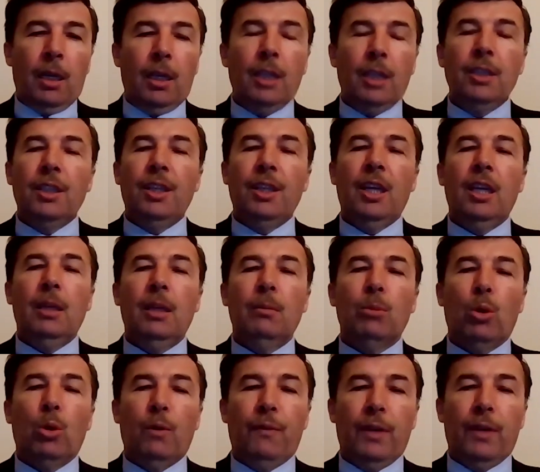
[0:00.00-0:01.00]
In the
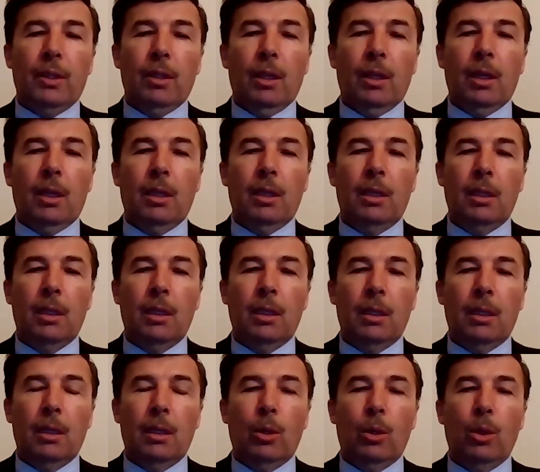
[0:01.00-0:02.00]
name of Allah,
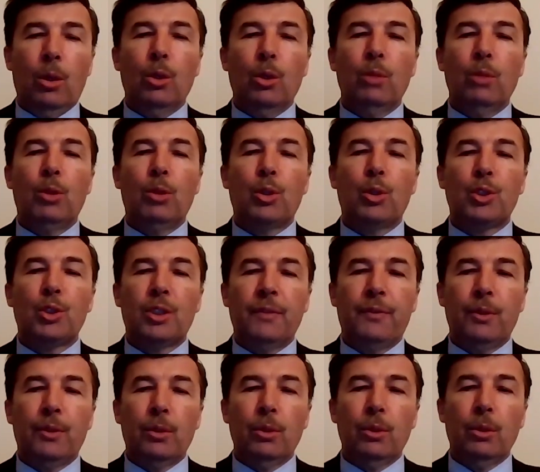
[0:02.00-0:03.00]
all
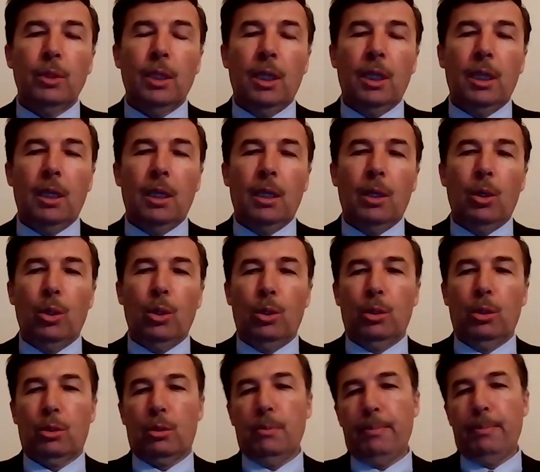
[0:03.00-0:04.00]
merciful,
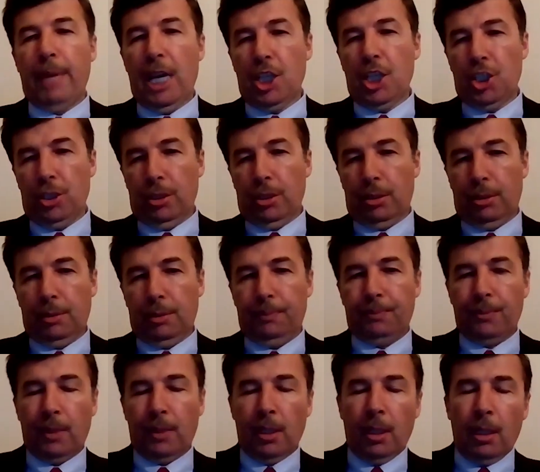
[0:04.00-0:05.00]
all compassionate.
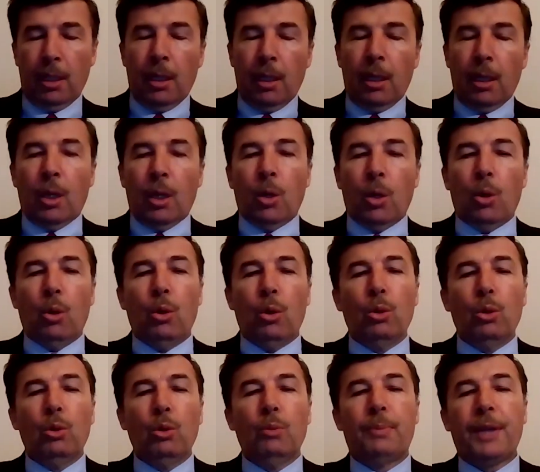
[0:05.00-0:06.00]

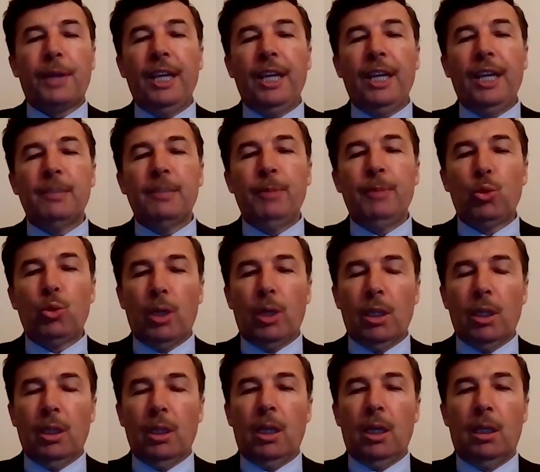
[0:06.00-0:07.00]
All praise be to
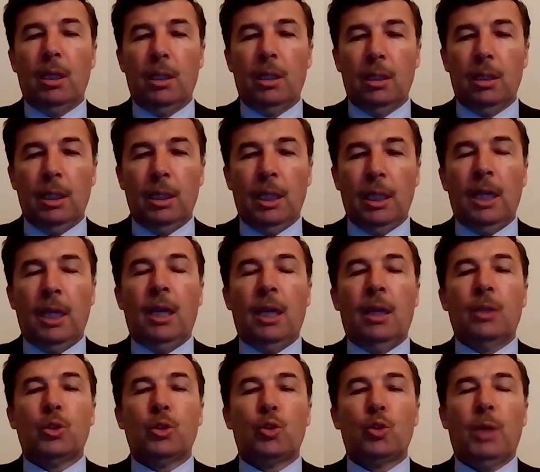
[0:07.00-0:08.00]
Allah
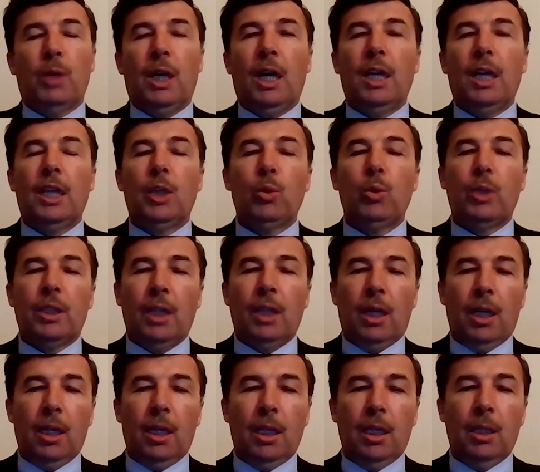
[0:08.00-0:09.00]
subhanahu wa
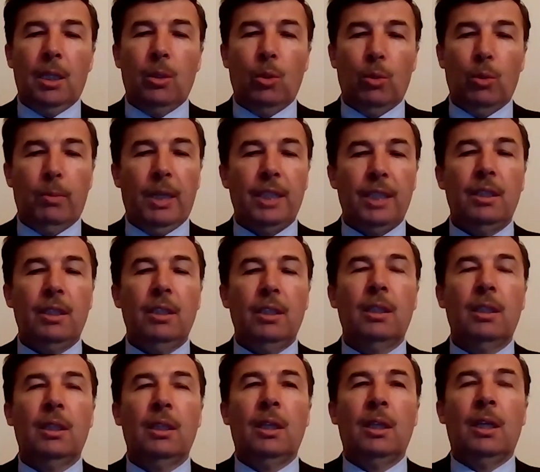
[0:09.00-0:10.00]
ta'ala,
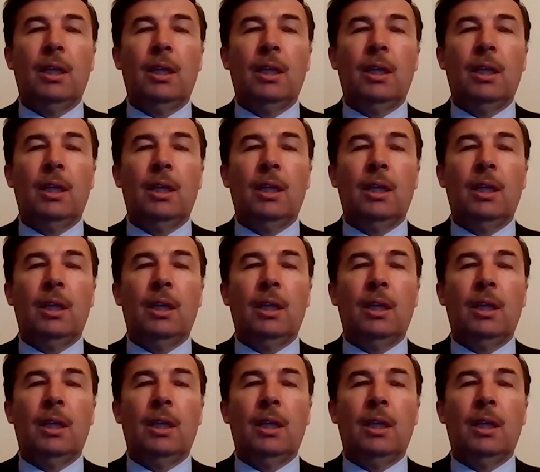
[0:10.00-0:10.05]
almighty.